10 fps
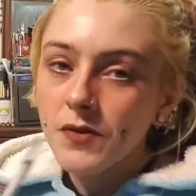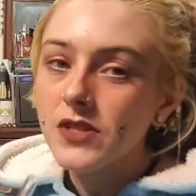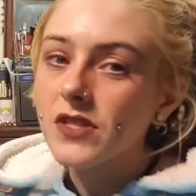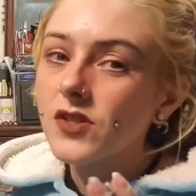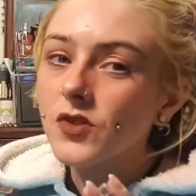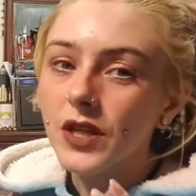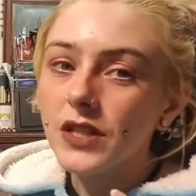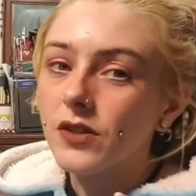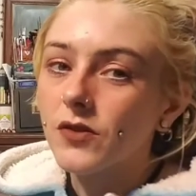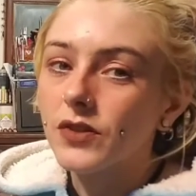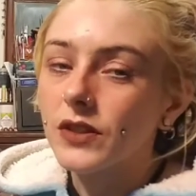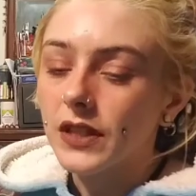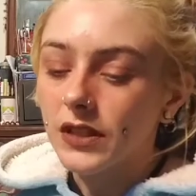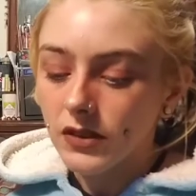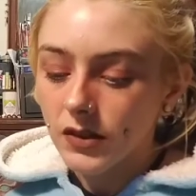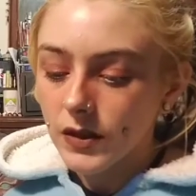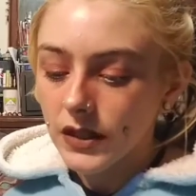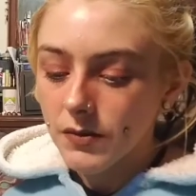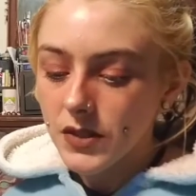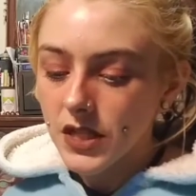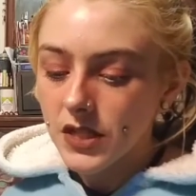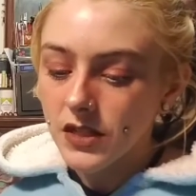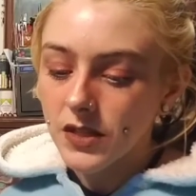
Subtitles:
This is great though for like liquid lipsticks,